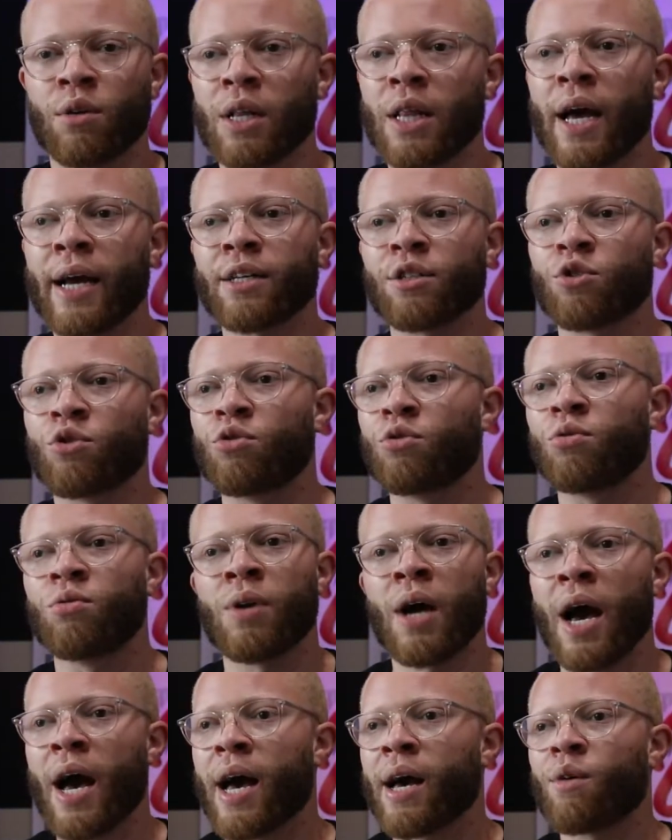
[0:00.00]
Clients do
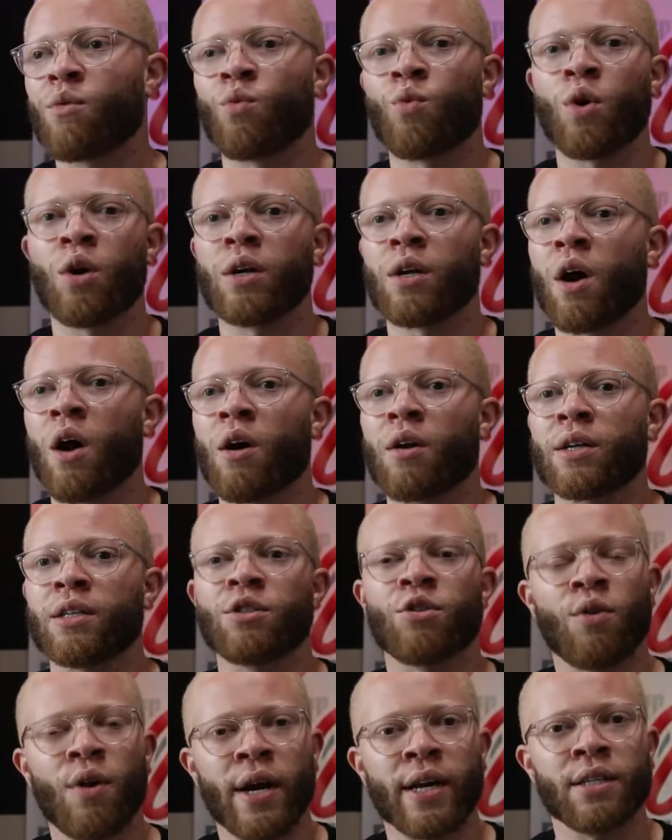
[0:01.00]
not want all these
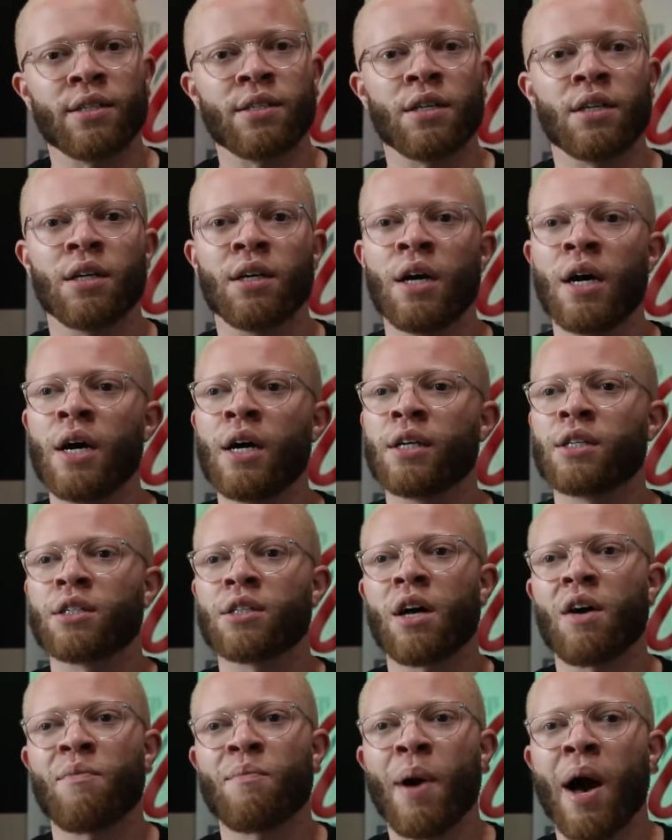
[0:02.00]
crazy
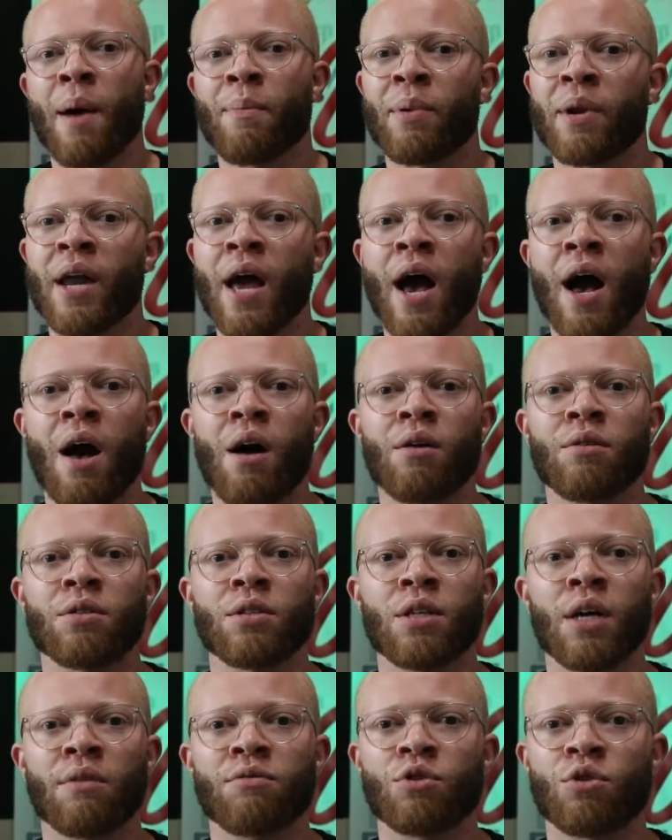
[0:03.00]
stuff popping out,
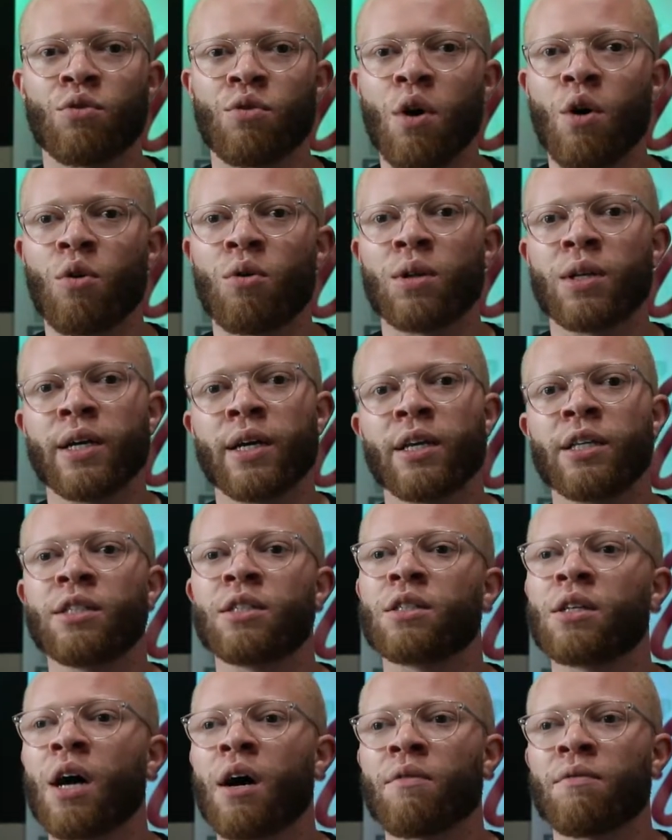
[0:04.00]
stuff scrolling,
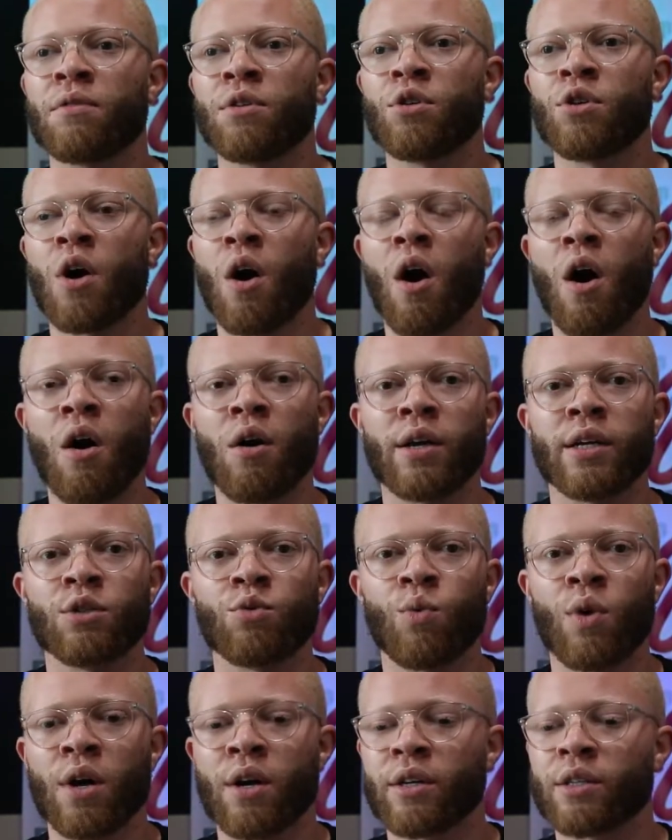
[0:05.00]
stuff, all this
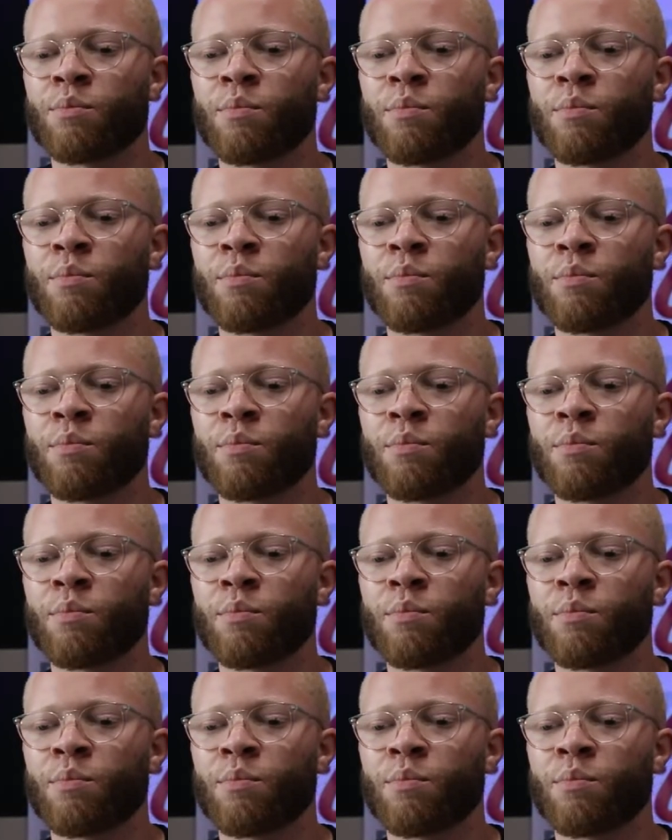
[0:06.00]
words.